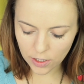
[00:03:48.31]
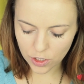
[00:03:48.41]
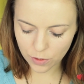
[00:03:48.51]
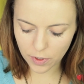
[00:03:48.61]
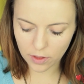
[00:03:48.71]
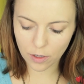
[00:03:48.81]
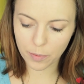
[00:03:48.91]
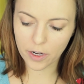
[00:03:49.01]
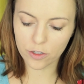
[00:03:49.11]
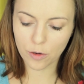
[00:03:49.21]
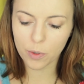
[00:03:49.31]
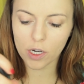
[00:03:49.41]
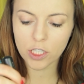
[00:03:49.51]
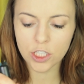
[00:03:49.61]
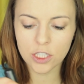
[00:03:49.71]
Just put a little bit on your
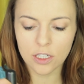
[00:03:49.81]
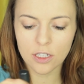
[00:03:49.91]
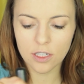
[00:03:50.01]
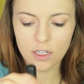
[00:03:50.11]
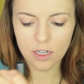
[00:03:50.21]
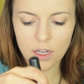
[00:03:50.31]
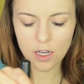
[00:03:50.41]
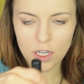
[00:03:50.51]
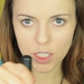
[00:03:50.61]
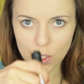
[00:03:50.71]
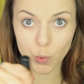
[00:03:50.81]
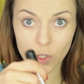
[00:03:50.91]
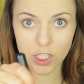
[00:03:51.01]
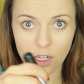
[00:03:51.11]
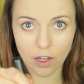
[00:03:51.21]
brush,
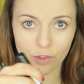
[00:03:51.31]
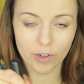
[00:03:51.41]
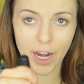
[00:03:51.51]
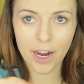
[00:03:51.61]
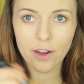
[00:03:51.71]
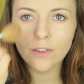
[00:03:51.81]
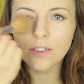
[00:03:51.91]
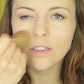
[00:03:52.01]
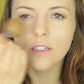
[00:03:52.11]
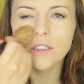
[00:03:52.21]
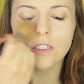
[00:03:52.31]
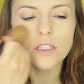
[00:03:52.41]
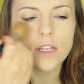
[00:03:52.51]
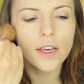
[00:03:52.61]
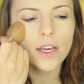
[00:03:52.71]
switch it all around, and
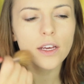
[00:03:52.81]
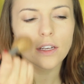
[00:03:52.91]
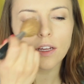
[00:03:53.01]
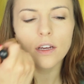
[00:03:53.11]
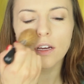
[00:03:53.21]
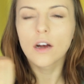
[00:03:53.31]
just add.